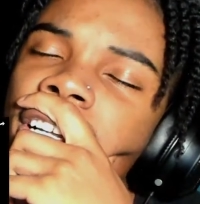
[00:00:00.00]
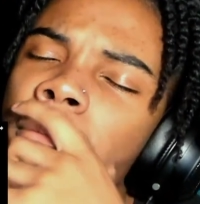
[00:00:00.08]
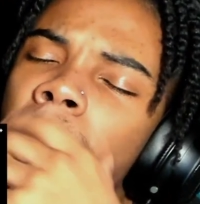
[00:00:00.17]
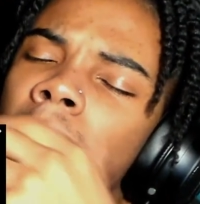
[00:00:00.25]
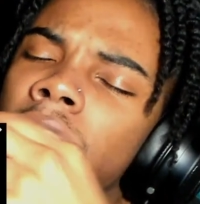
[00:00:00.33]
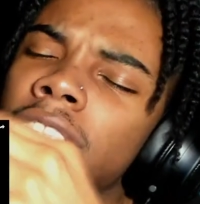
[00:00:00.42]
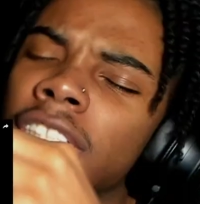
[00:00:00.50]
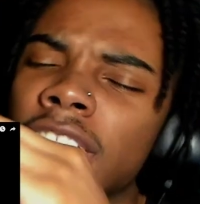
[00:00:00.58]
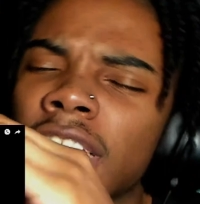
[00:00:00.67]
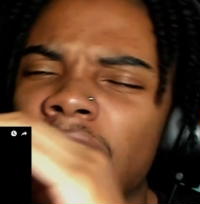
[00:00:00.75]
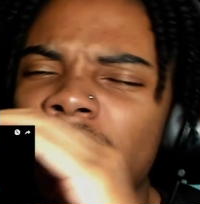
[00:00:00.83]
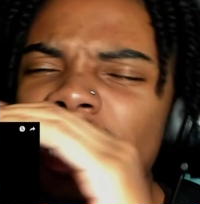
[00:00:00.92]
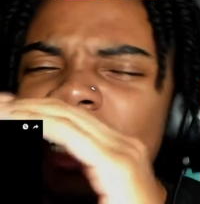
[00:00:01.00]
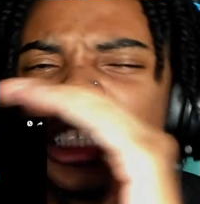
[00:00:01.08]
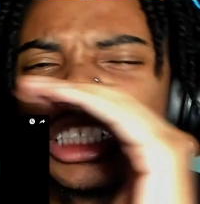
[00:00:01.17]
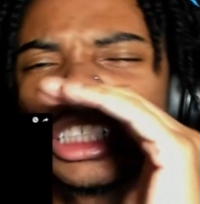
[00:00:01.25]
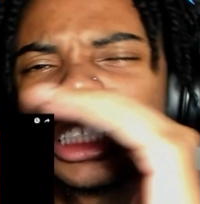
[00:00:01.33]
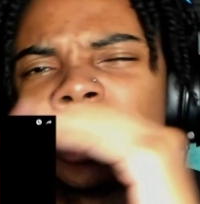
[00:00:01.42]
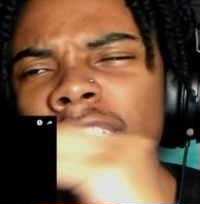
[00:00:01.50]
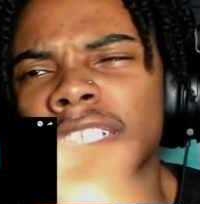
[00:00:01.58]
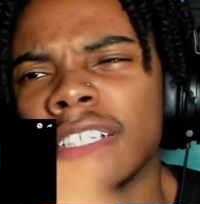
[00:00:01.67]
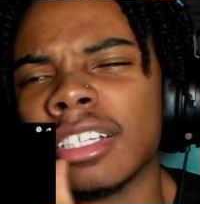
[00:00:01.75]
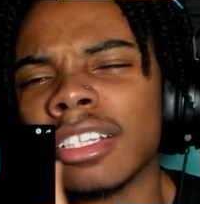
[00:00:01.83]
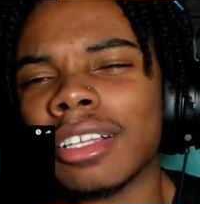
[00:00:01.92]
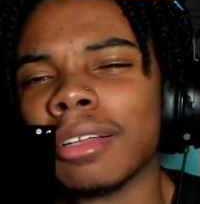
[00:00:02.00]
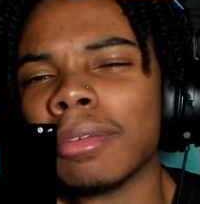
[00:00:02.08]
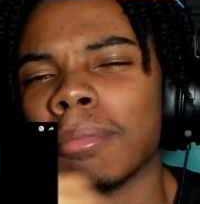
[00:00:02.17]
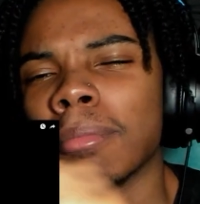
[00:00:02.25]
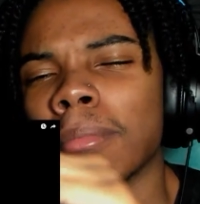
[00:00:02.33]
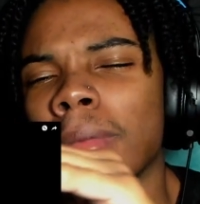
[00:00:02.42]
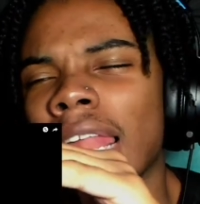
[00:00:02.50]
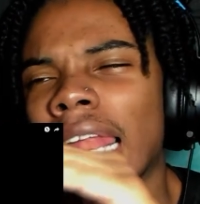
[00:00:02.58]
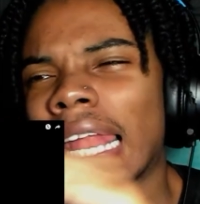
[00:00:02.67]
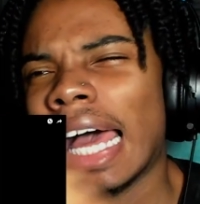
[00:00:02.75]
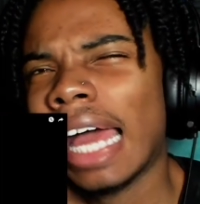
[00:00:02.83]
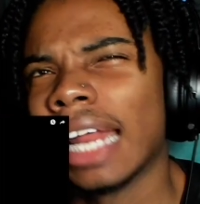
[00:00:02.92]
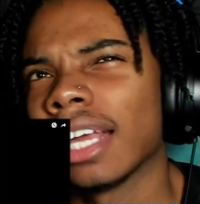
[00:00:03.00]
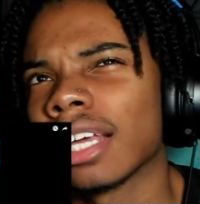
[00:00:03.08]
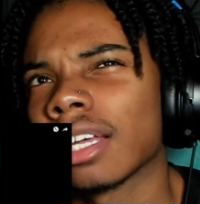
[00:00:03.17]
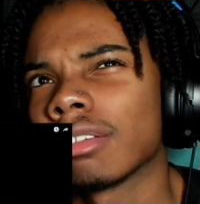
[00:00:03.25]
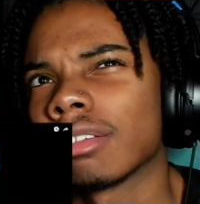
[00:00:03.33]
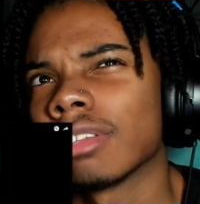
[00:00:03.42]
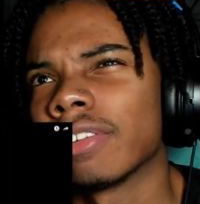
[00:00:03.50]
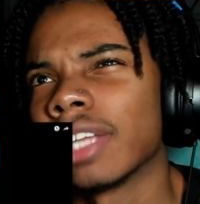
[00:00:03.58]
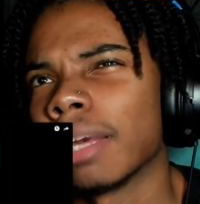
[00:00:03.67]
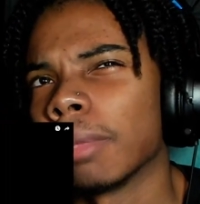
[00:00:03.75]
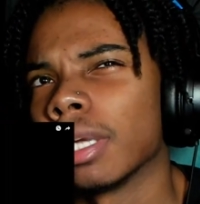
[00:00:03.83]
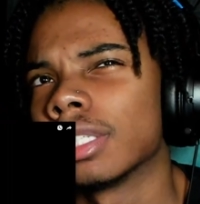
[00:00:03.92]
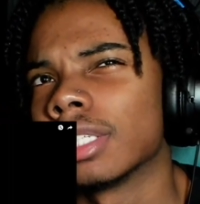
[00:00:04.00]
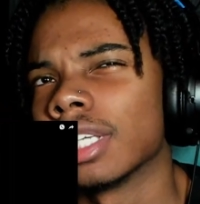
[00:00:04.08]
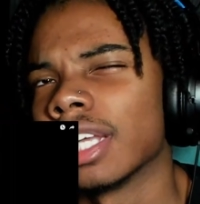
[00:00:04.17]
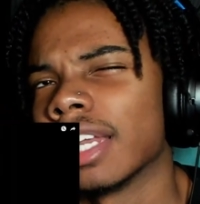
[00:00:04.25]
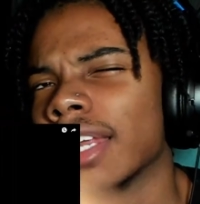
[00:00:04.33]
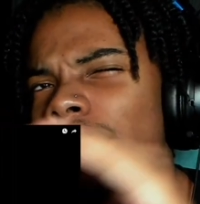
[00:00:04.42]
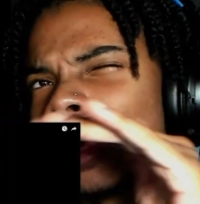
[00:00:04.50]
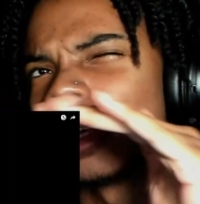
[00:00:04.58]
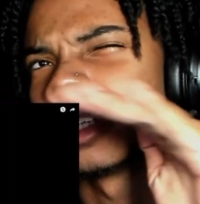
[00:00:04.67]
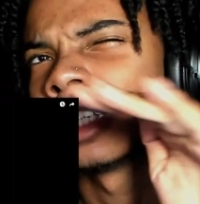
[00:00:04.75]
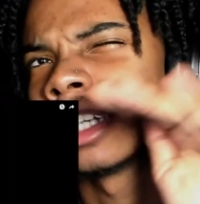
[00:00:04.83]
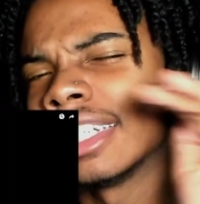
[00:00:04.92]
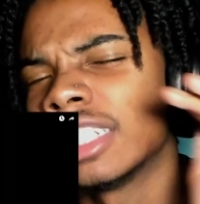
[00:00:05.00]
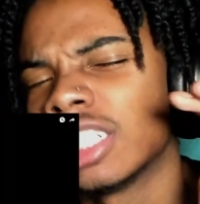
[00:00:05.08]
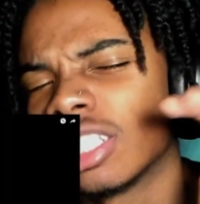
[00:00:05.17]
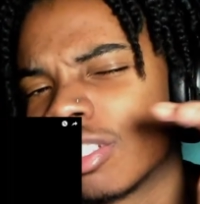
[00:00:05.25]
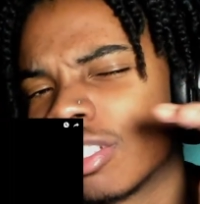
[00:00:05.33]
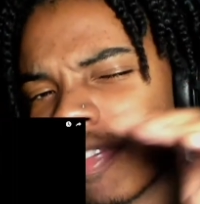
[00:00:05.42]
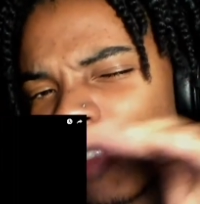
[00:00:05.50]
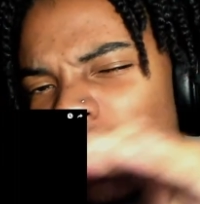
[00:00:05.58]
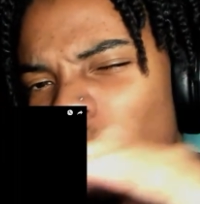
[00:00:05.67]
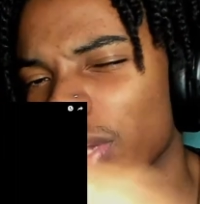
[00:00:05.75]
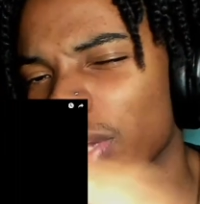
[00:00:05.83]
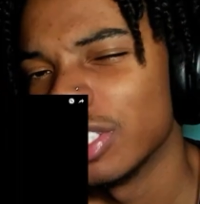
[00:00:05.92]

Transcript: But it's just like, it's just melodic, if that makes sense. And it's just flowing.